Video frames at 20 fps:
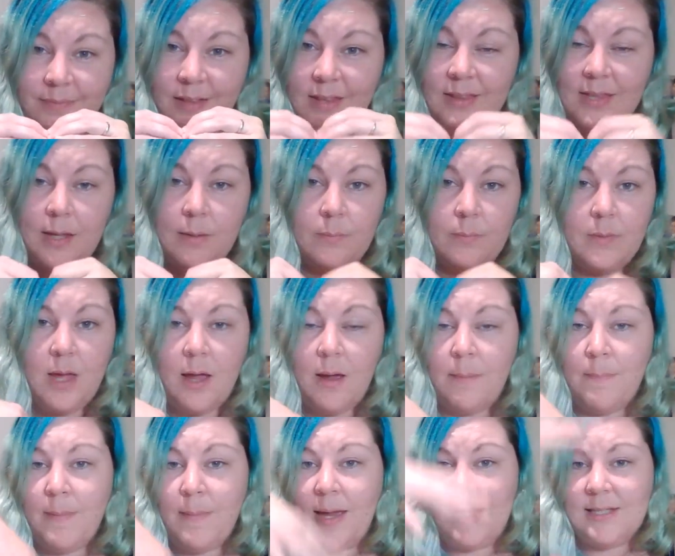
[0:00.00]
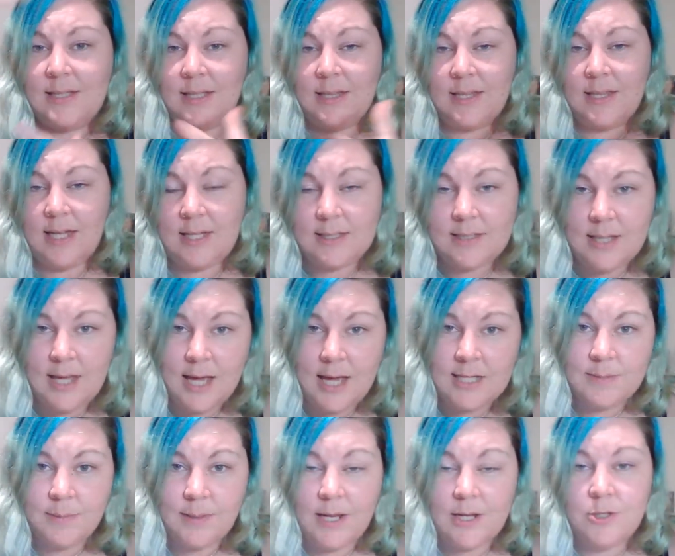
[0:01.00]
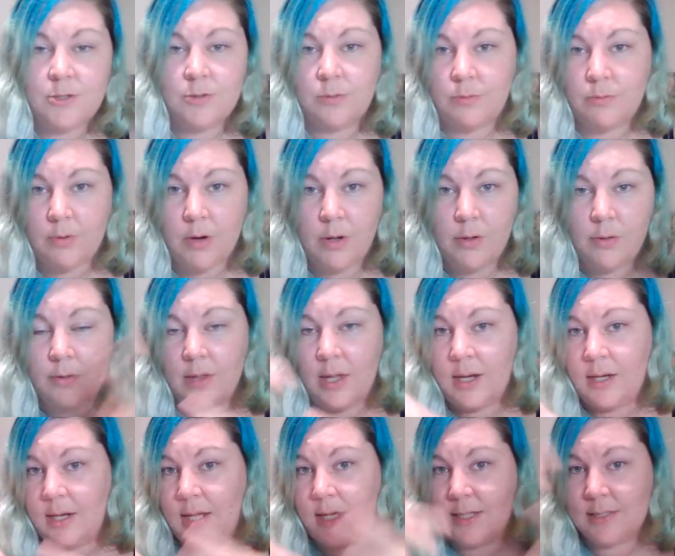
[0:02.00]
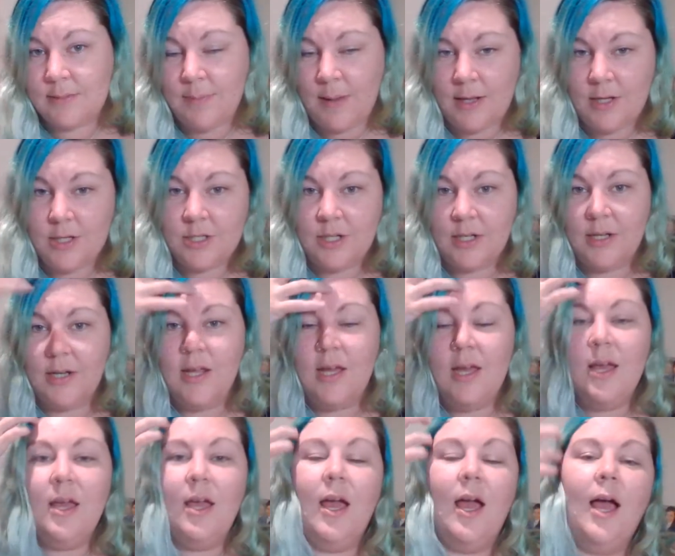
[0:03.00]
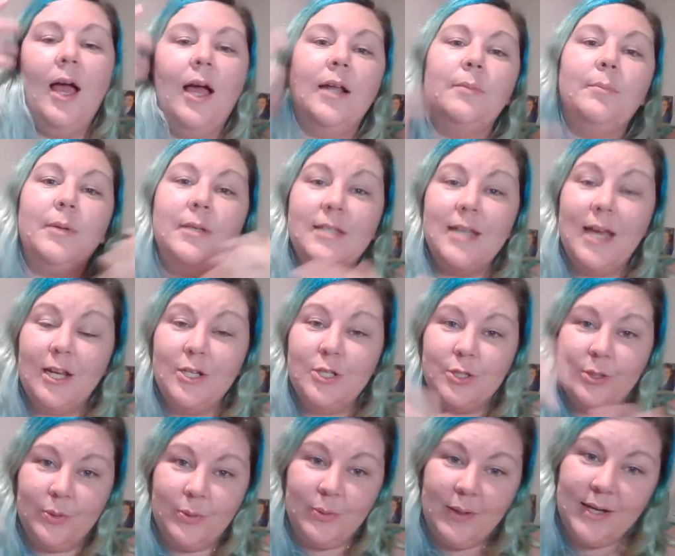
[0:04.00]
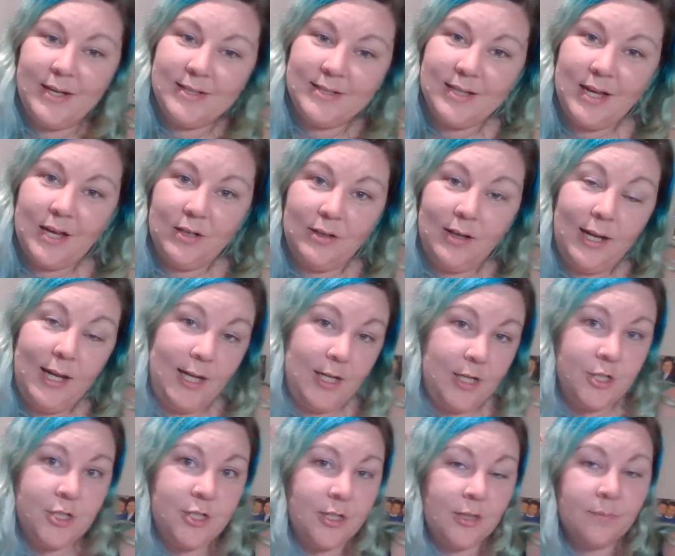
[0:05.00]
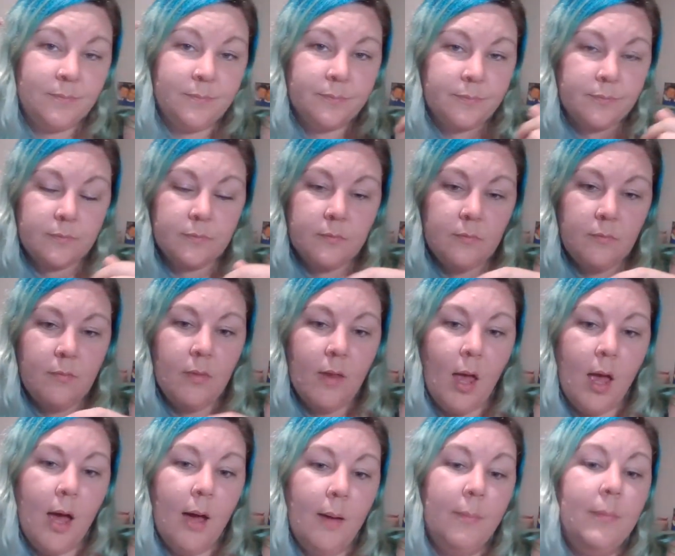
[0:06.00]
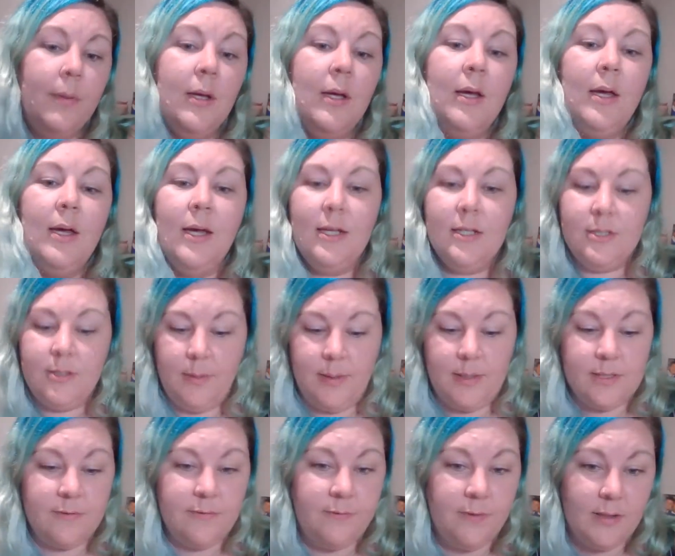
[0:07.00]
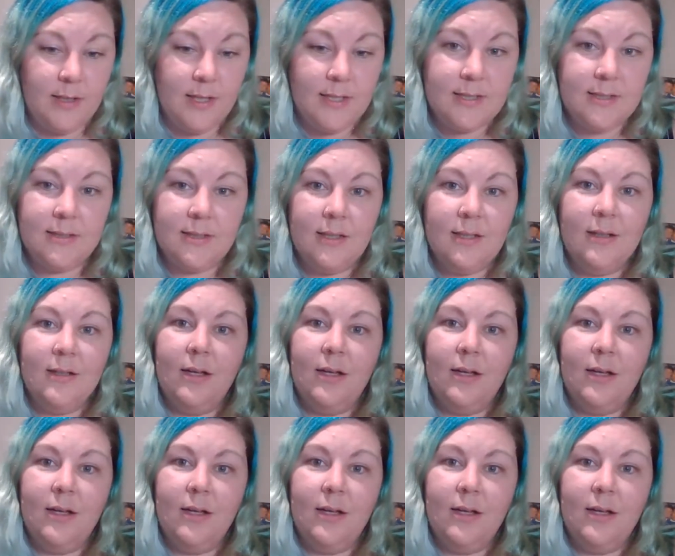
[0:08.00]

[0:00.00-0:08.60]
then amazing things, exponential growth and expansion and potential is unleashed to its fullest